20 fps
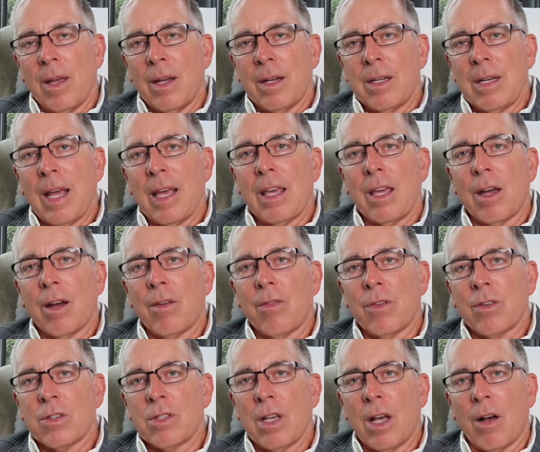take care of
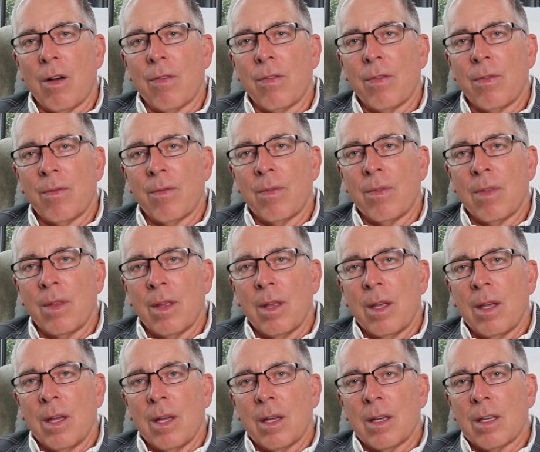yourself,
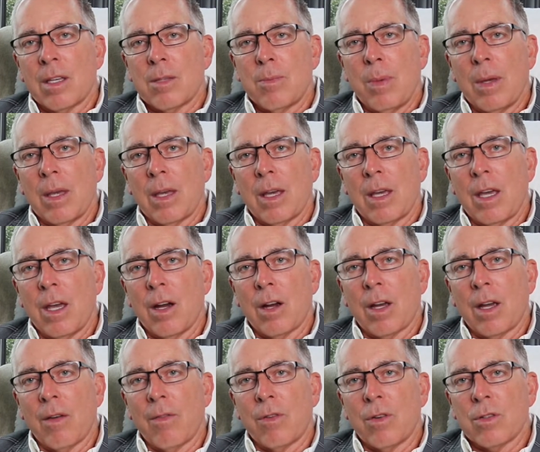because being a
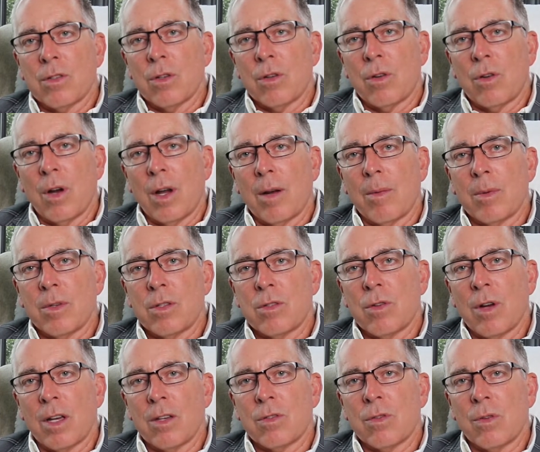caregiver is incredibly
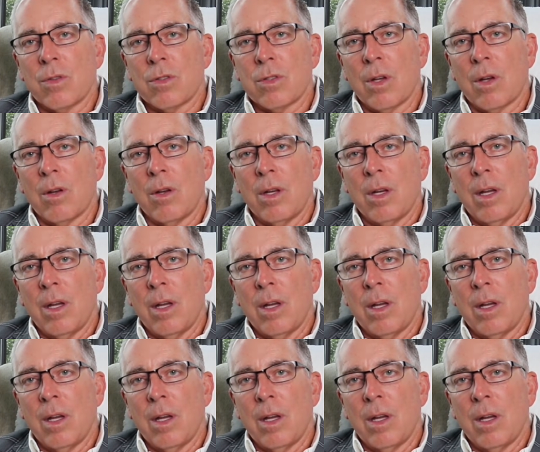stressful. So